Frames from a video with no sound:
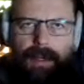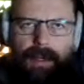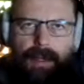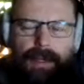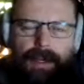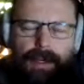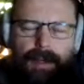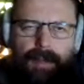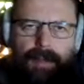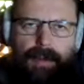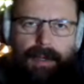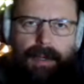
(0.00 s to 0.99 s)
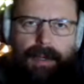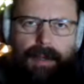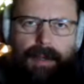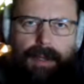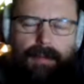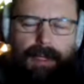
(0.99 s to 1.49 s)
they
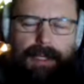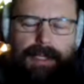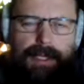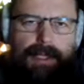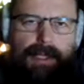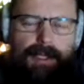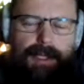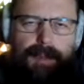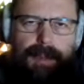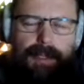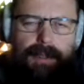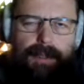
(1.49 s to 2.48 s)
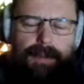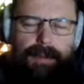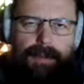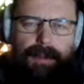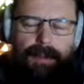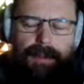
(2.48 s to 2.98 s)
have extensions built
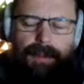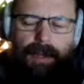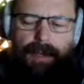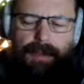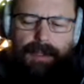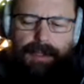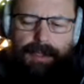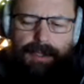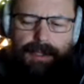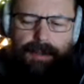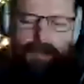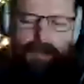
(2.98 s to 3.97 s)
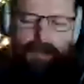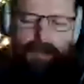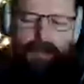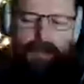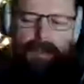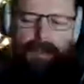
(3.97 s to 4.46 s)
on their houses and so
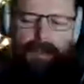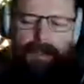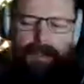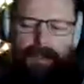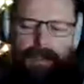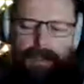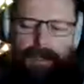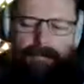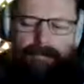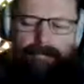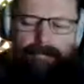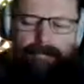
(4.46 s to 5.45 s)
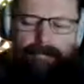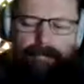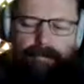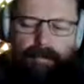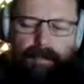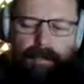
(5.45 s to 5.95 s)
on.
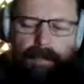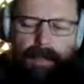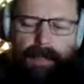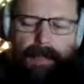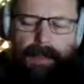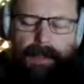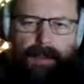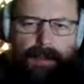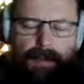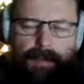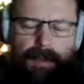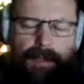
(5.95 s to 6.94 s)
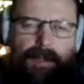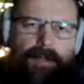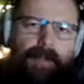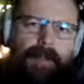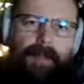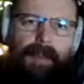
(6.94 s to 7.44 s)
So
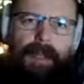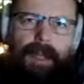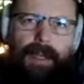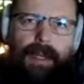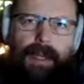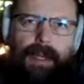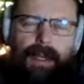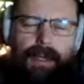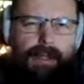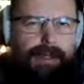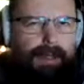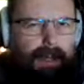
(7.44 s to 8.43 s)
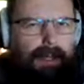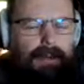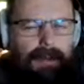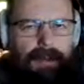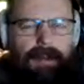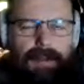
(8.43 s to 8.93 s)
it kind of
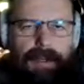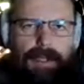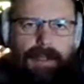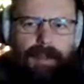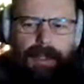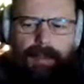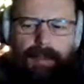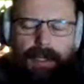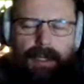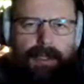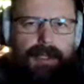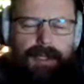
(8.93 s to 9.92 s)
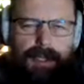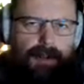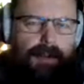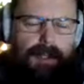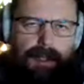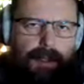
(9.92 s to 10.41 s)
irritates me because it's so
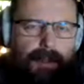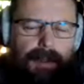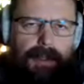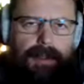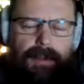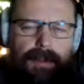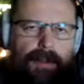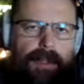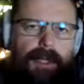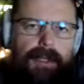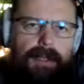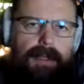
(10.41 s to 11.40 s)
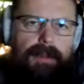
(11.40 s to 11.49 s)
stupid to do that.